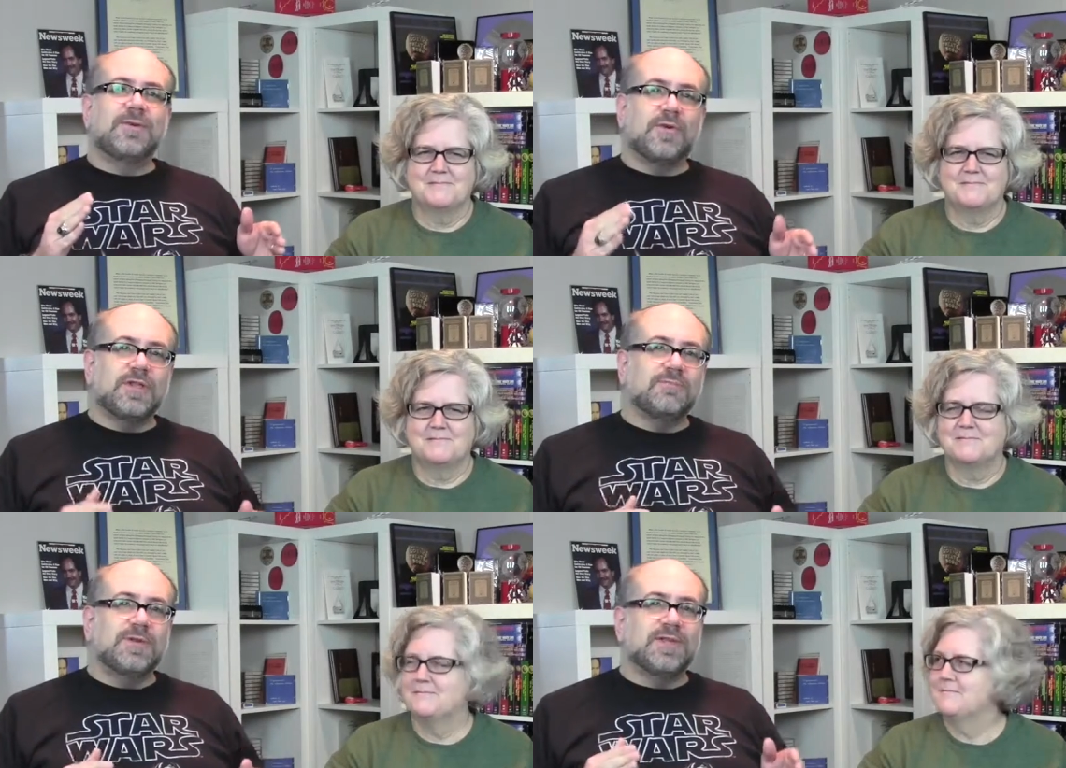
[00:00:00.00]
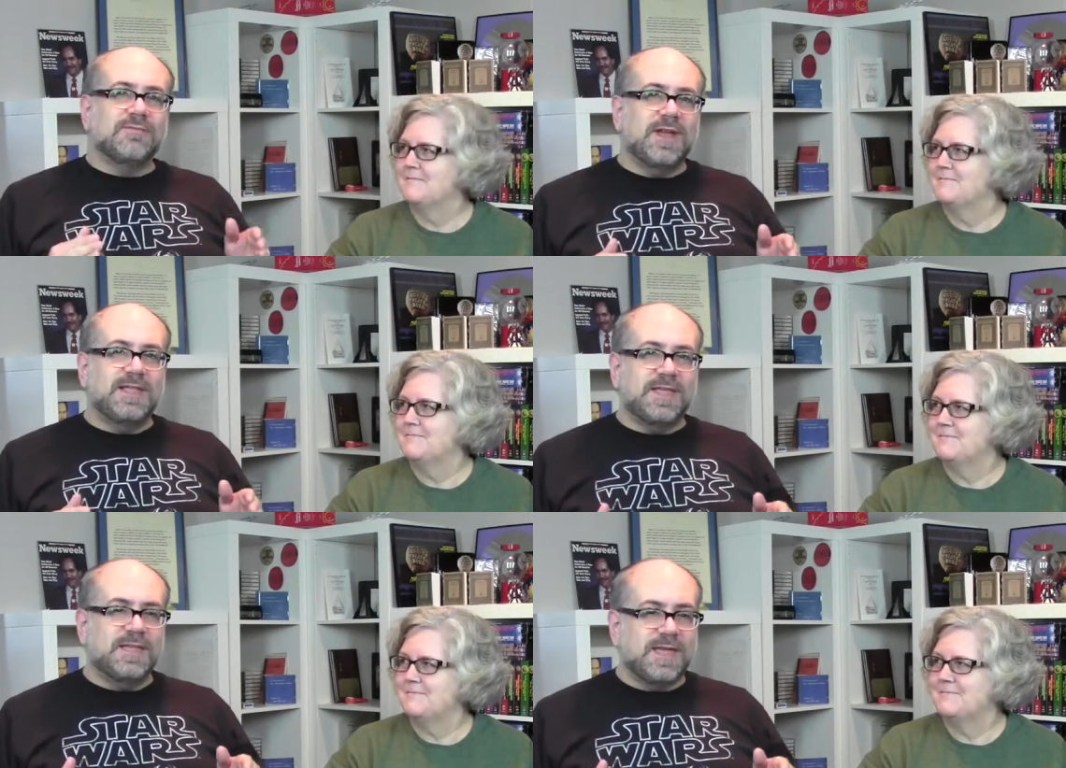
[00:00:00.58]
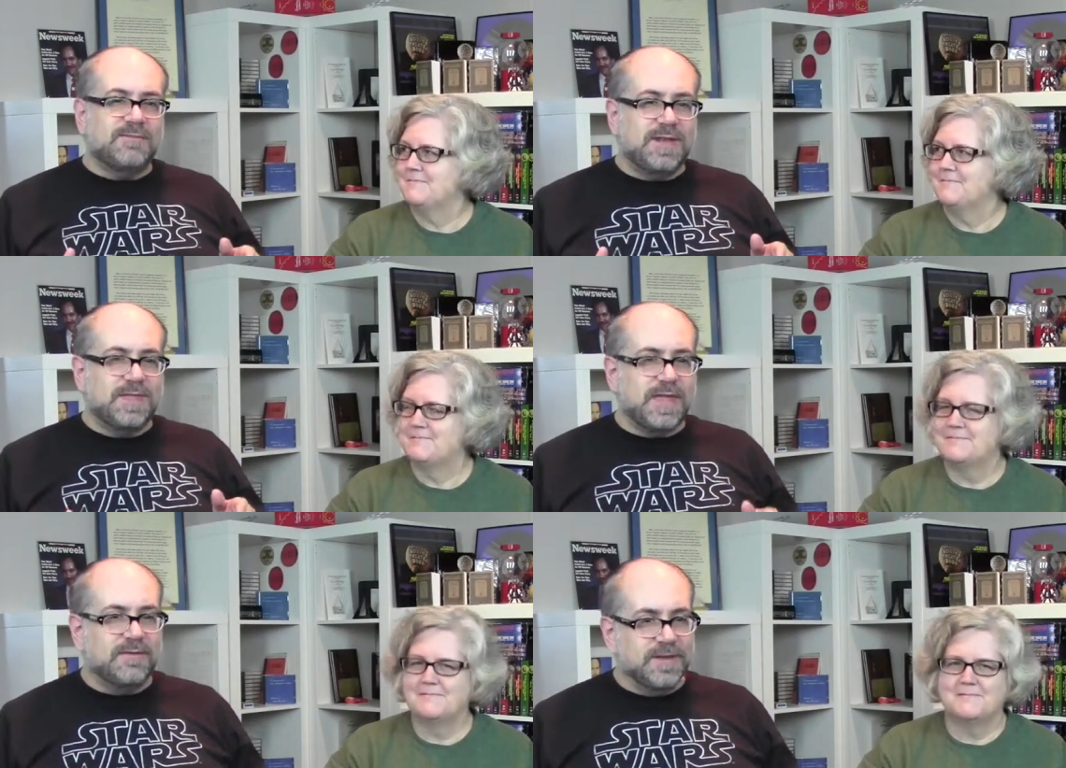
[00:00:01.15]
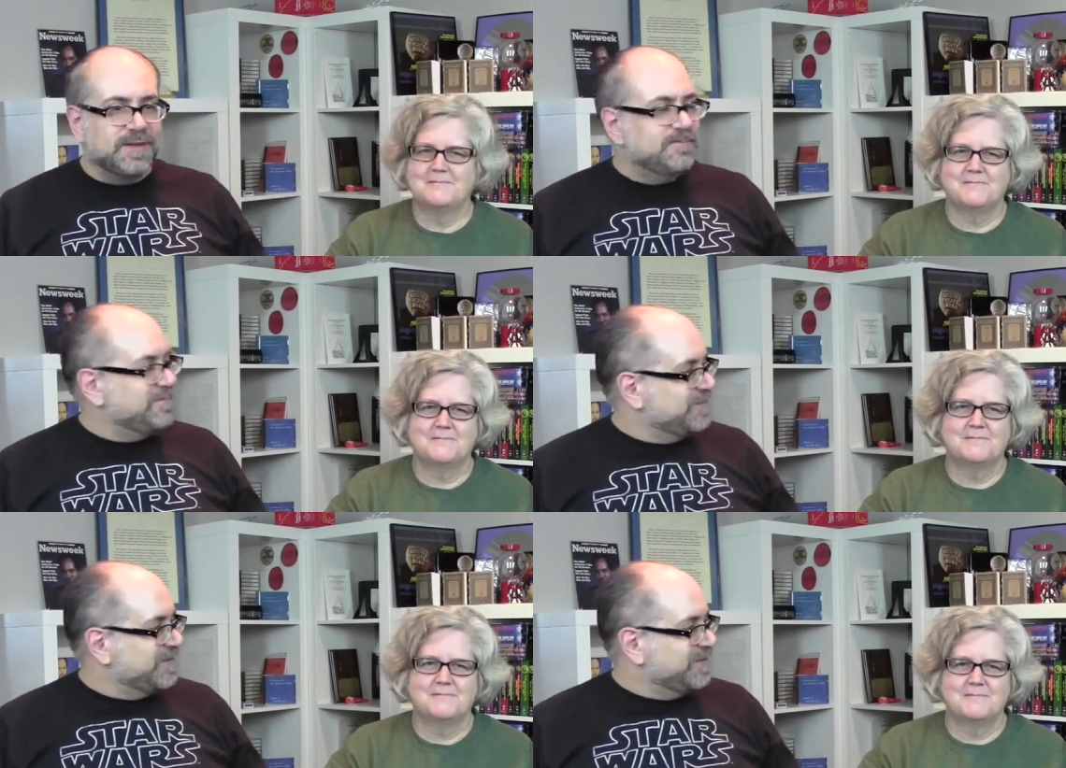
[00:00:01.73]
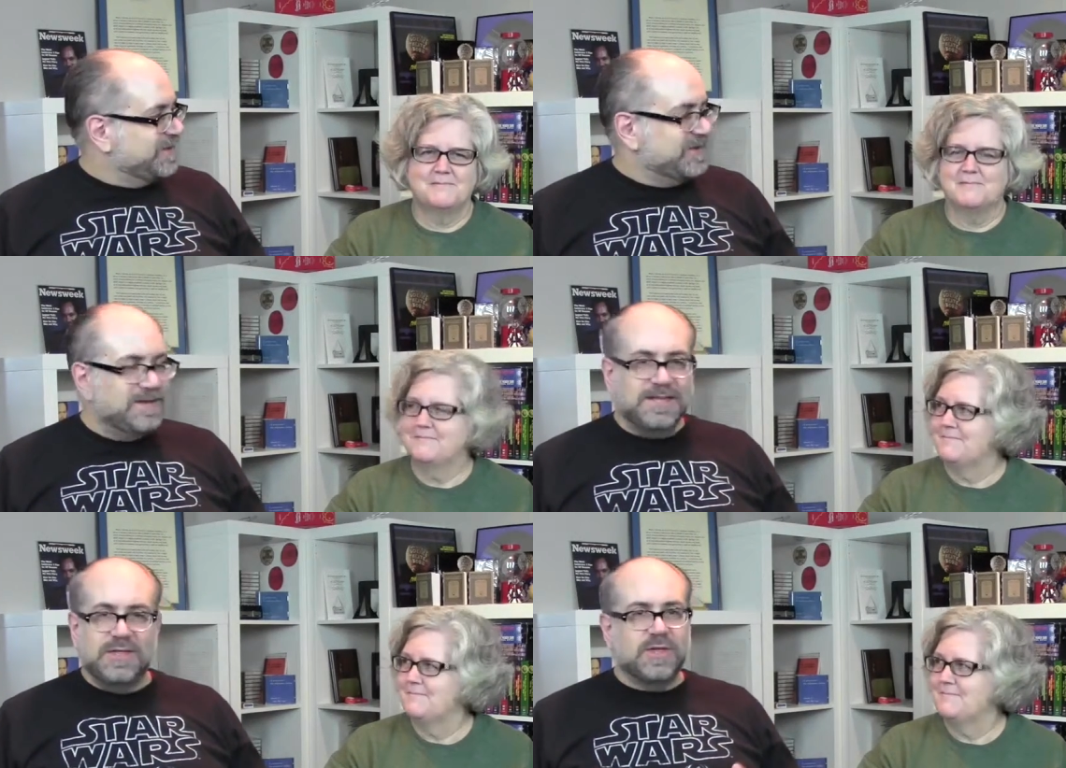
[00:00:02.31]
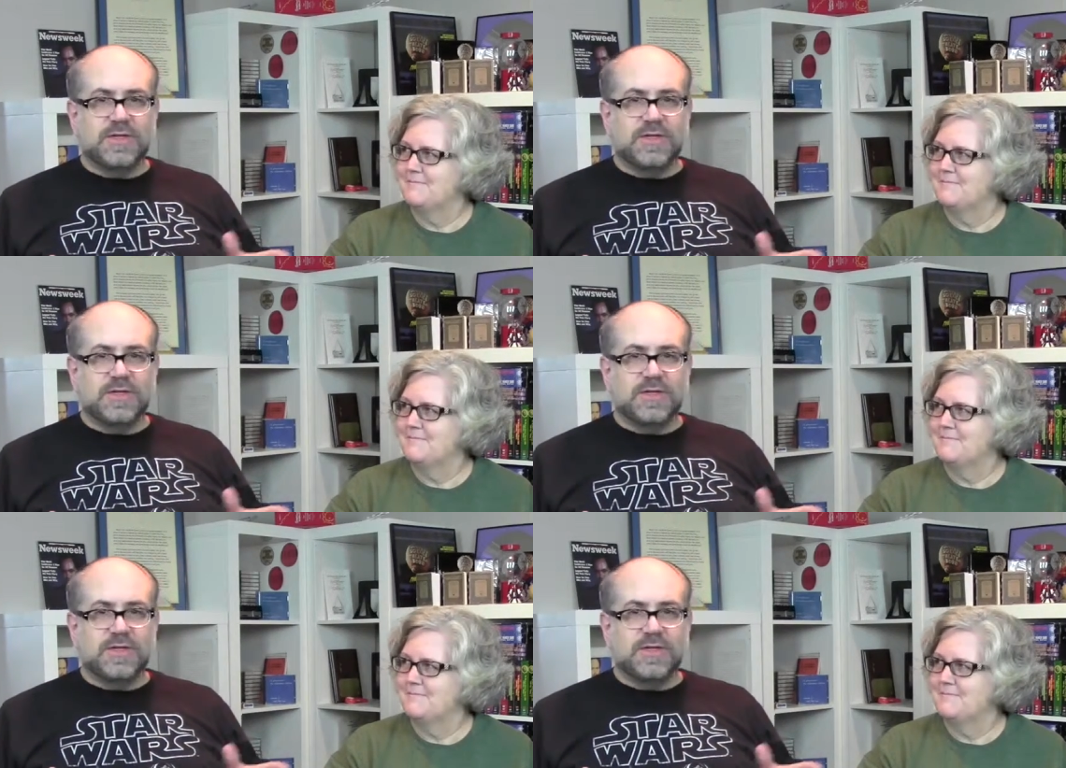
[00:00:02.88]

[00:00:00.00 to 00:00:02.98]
Speaker 1: Christmas of 1977. It